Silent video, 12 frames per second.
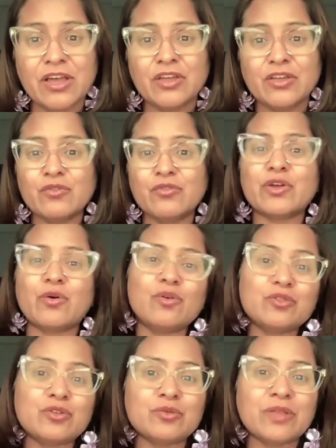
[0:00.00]
You will go
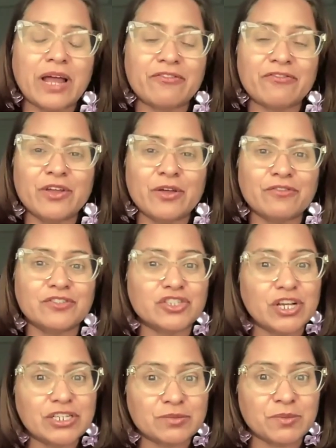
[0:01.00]
through that fear of
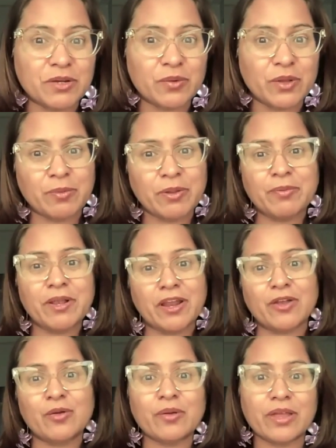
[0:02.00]
judgment where people are
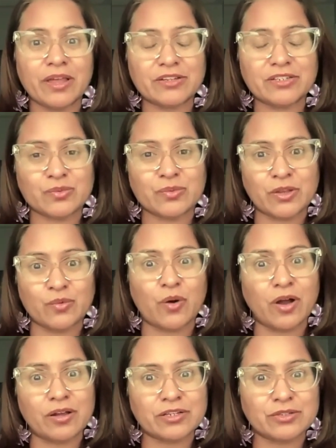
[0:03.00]
looking at you when you
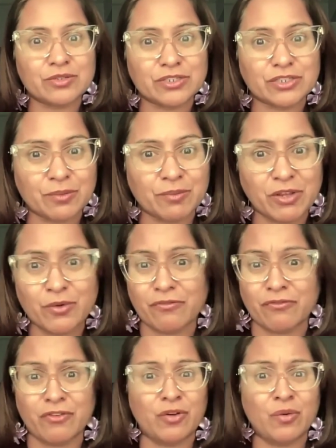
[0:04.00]
walk into the gym and you have
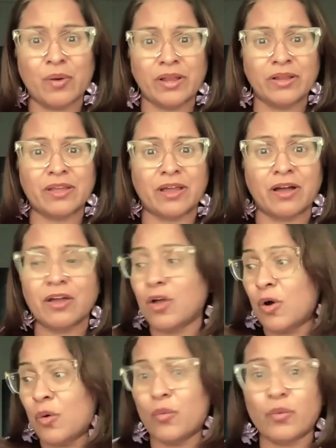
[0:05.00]
no idea
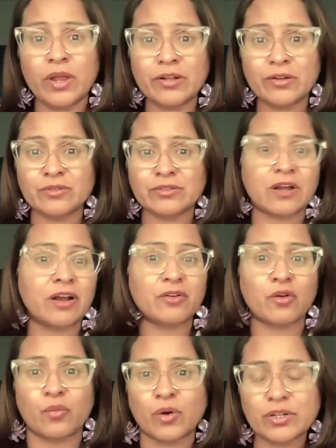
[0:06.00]
where to start
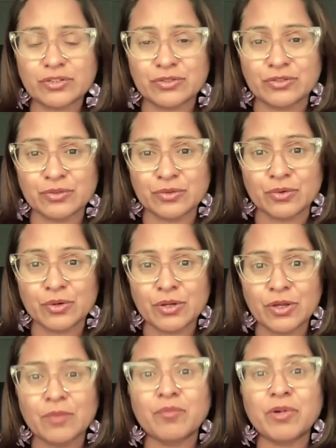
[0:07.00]
or what to do.
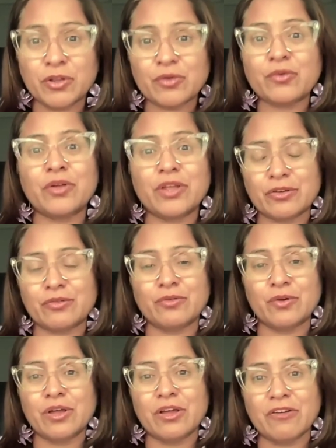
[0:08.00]
But you're going to
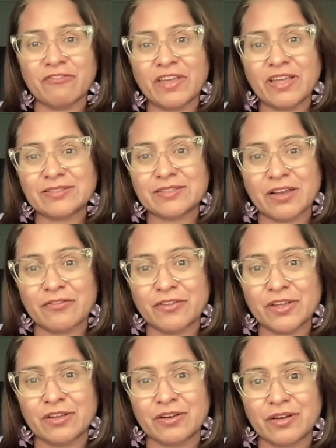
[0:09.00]
face that fear.